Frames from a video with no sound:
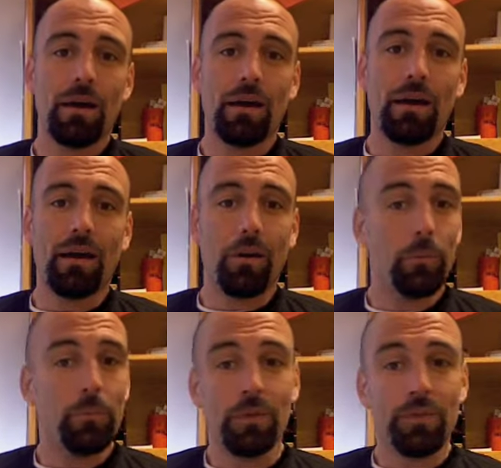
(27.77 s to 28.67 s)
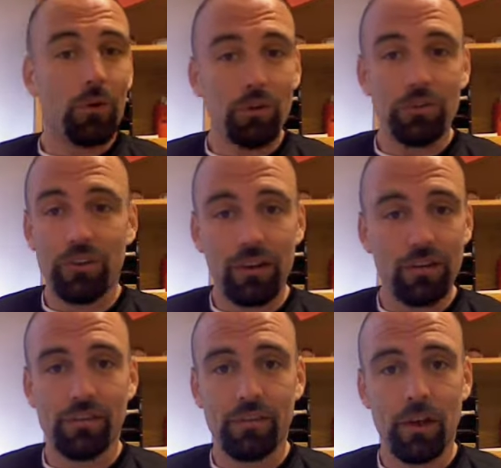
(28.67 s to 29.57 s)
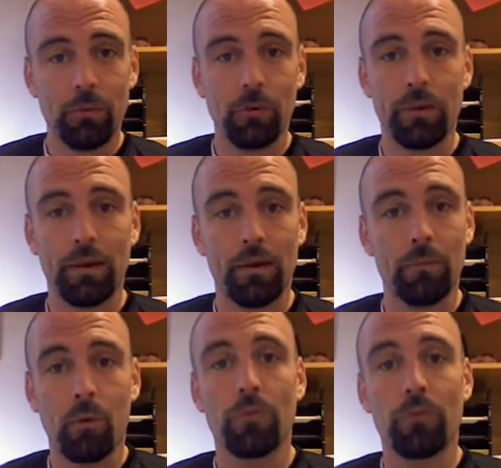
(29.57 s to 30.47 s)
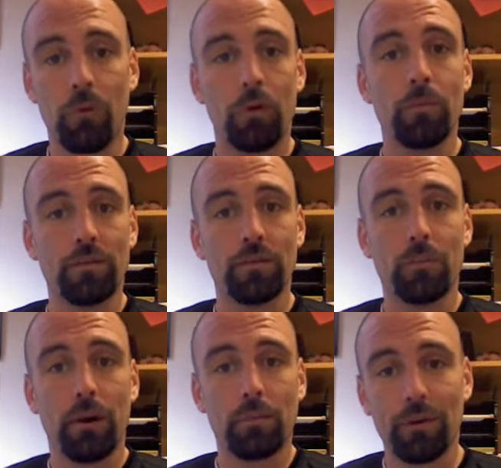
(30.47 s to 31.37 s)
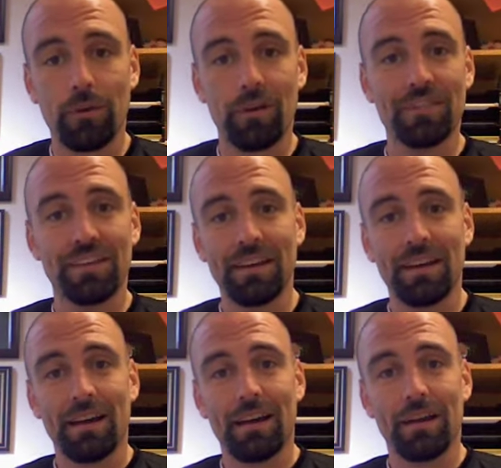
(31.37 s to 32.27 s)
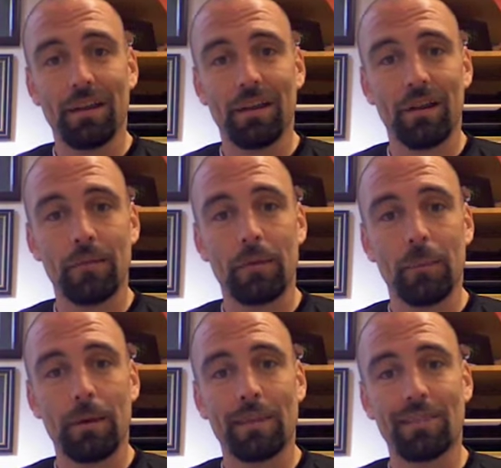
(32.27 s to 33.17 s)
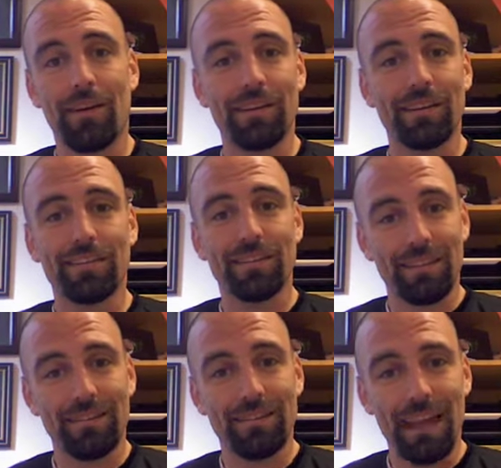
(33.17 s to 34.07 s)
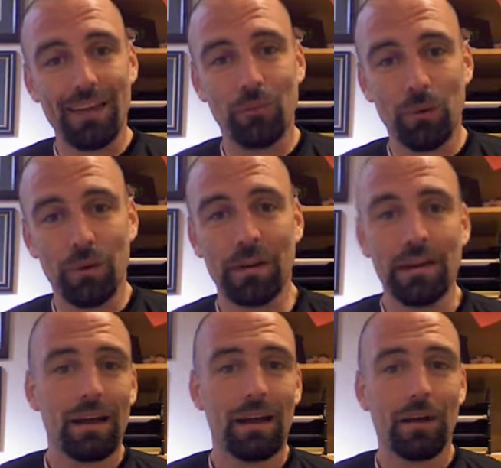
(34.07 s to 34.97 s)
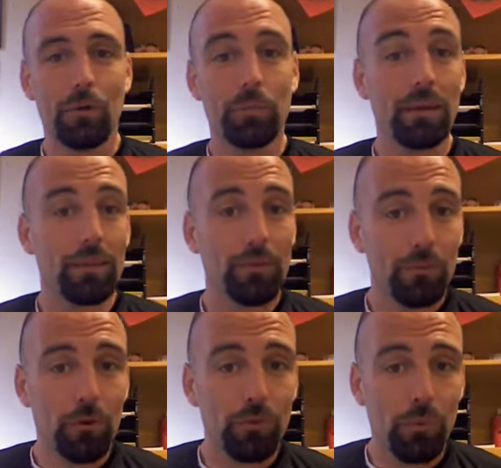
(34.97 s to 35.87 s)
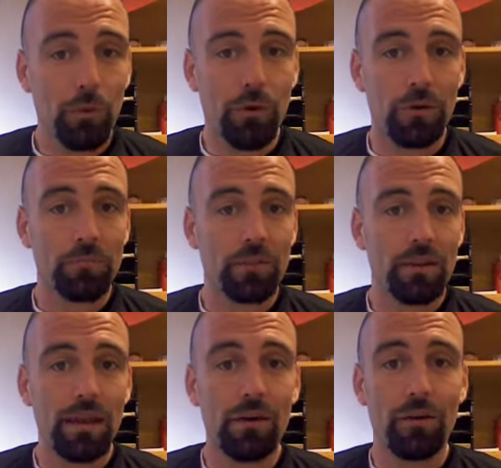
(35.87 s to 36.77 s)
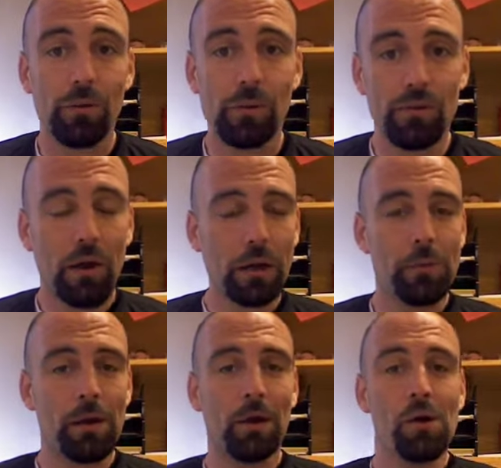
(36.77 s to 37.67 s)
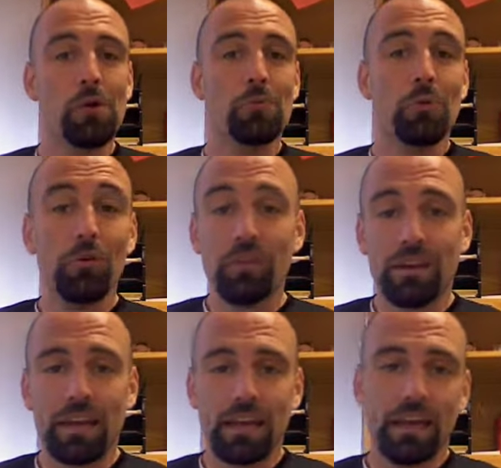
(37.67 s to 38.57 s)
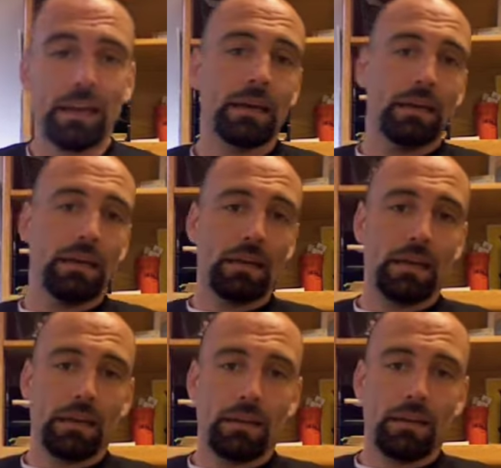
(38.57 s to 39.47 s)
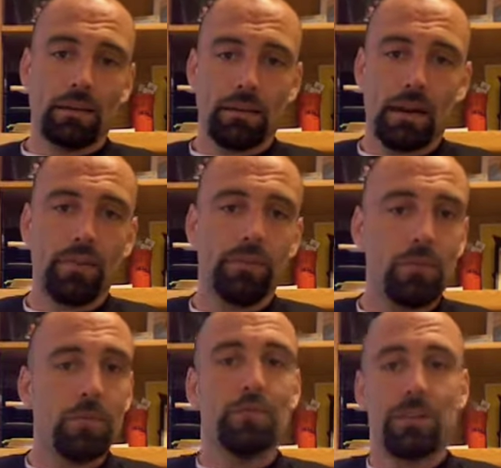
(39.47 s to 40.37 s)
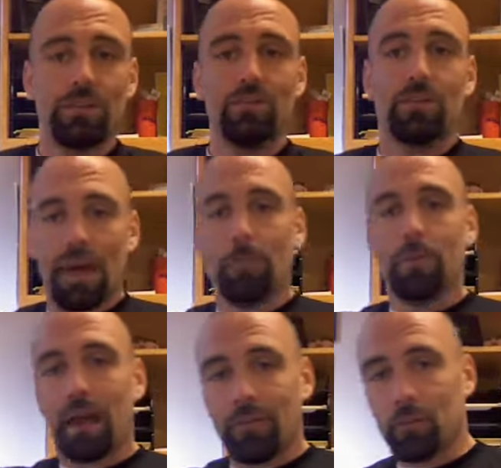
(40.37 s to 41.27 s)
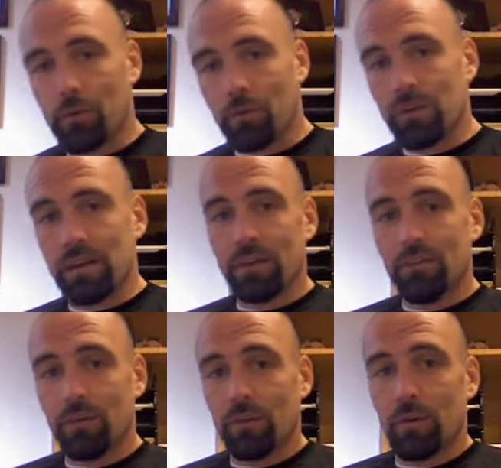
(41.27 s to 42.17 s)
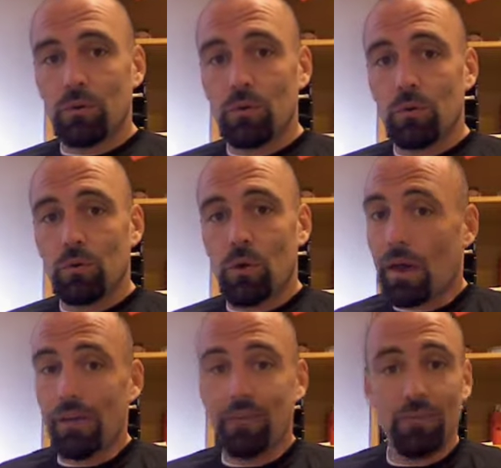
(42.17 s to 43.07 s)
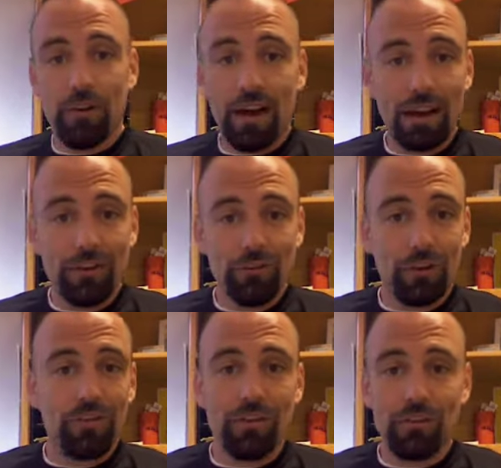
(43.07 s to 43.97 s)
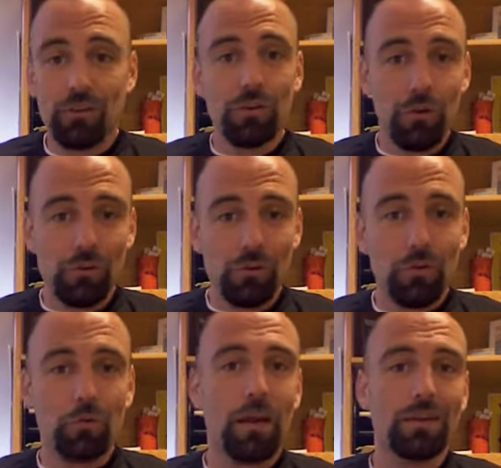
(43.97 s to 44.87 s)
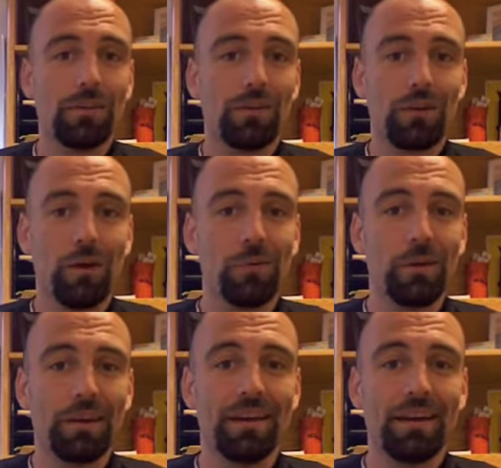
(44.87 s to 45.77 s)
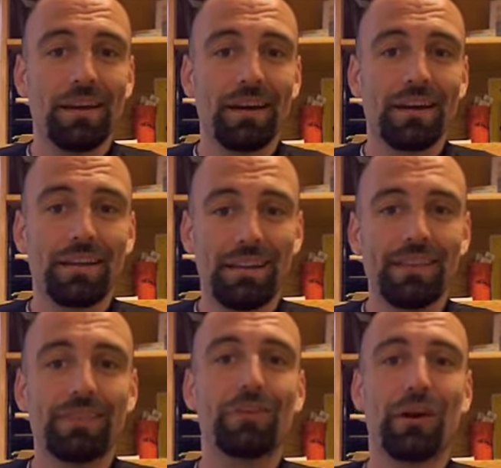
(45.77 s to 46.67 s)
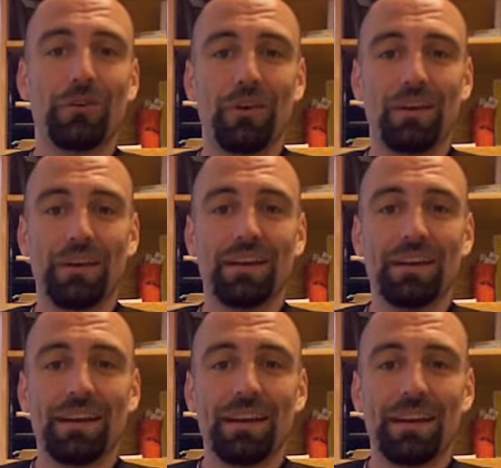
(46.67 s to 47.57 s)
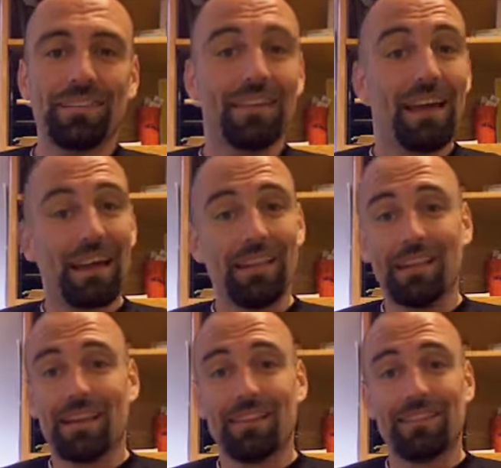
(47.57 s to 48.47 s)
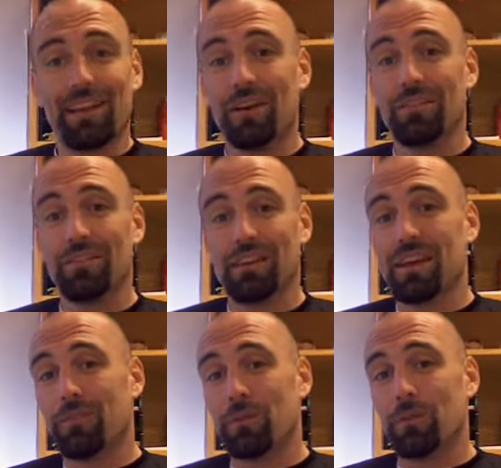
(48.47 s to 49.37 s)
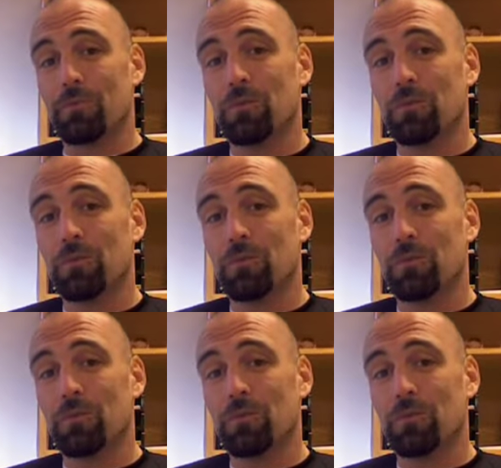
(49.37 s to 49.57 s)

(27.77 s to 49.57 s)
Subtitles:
I hope that the whole series has helped you become more informed as a Park Mud resident, my thought is that this last one will be the most important. Today we're going to be talking about move-in day and kind of some of the events that will happen after move-in day so that you don't have a very high stress level. You know what to expect and you come in and you can hit the ground running and it's not as scary of a day for you.